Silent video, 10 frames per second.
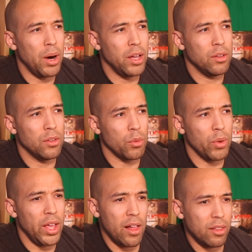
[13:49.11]
but
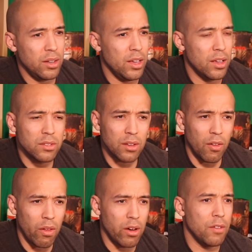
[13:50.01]
the reality is
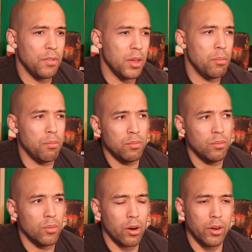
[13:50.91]
a lot of
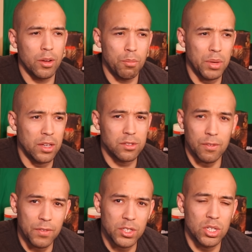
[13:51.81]
them are going to be
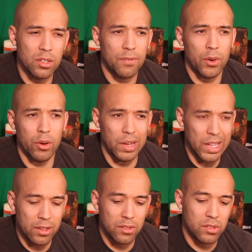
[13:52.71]
sufficient for your
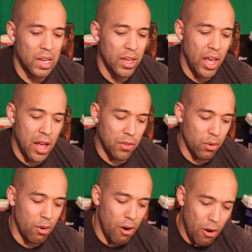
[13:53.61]
needs,
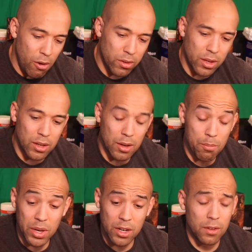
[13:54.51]
and they're all
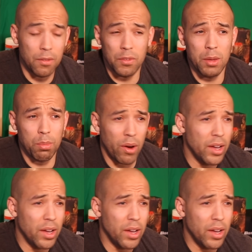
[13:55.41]
competitively